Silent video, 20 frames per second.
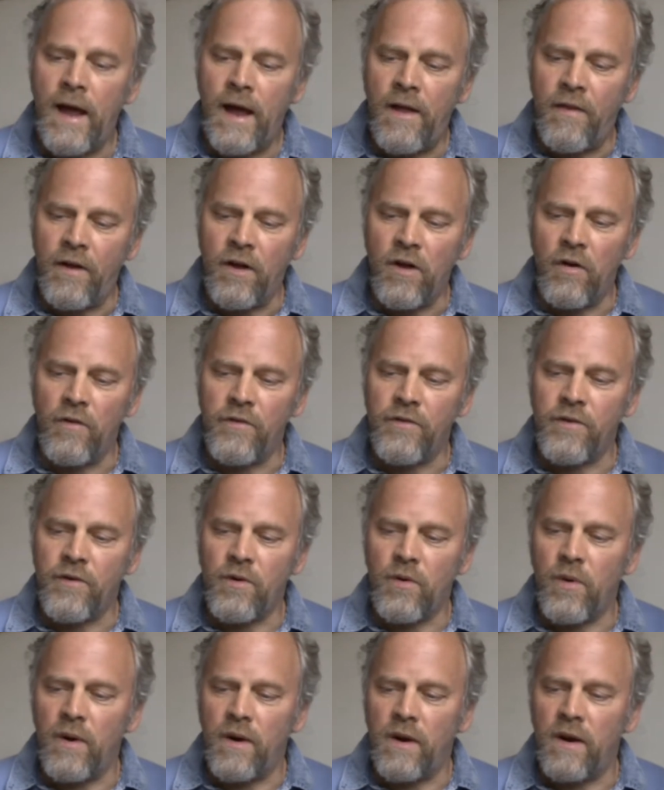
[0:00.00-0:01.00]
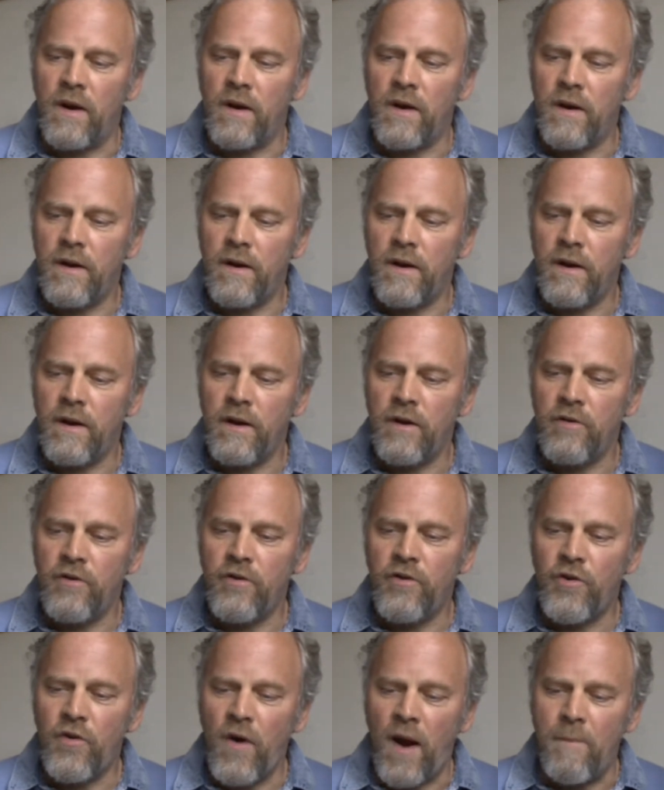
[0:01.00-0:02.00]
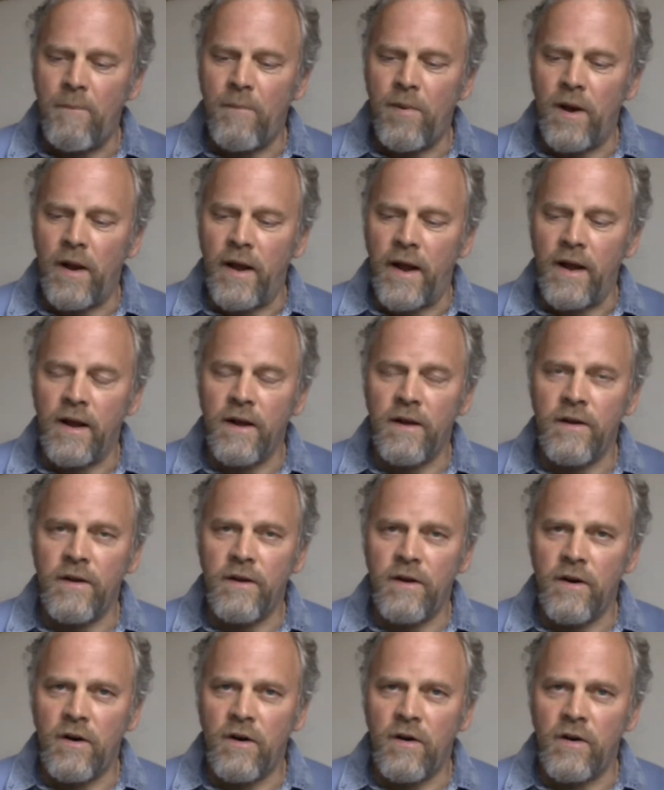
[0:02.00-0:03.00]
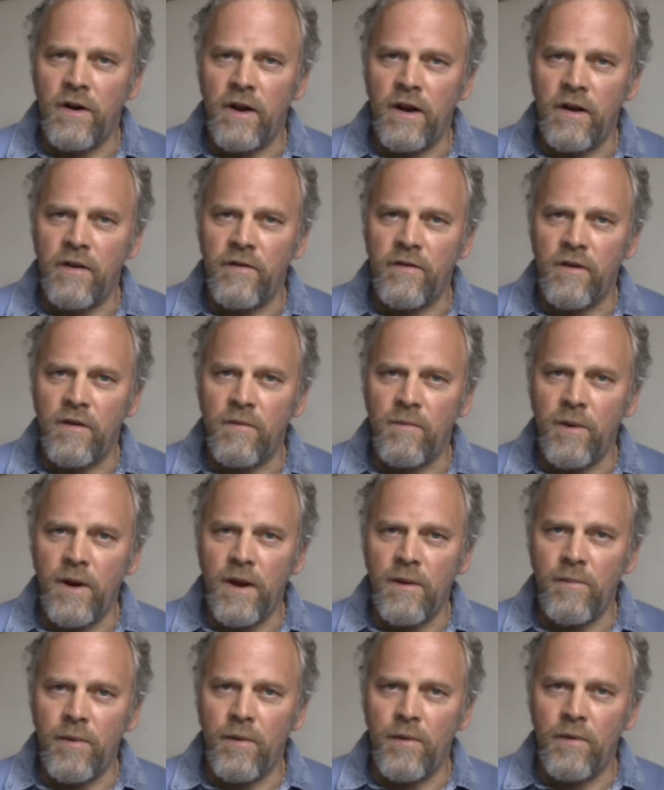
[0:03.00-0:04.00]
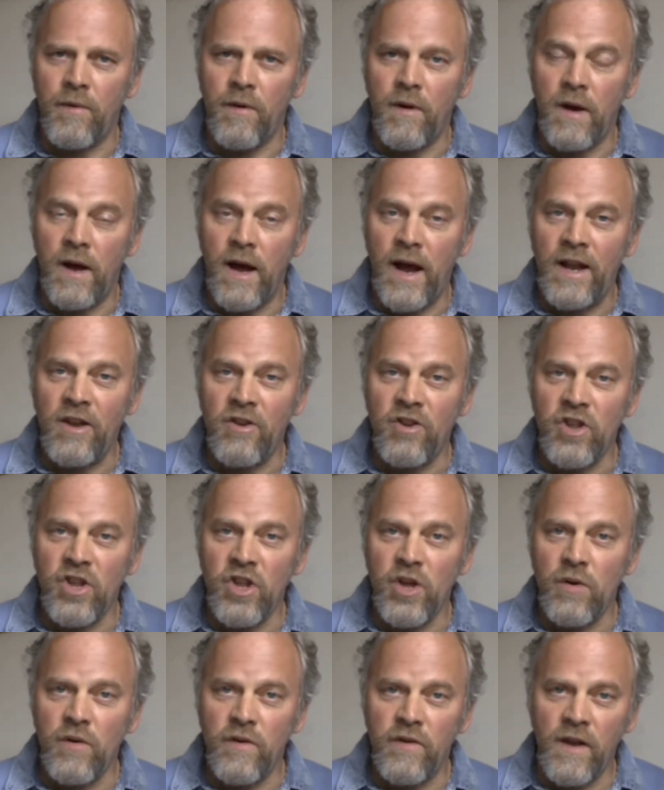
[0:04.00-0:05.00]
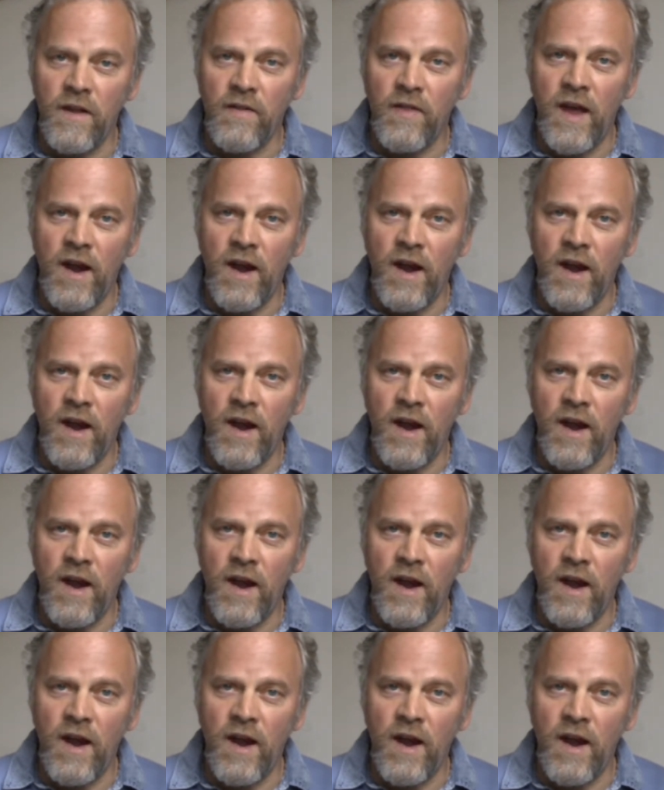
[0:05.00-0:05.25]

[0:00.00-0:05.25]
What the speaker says: and the consequent trampling on innocent people, and using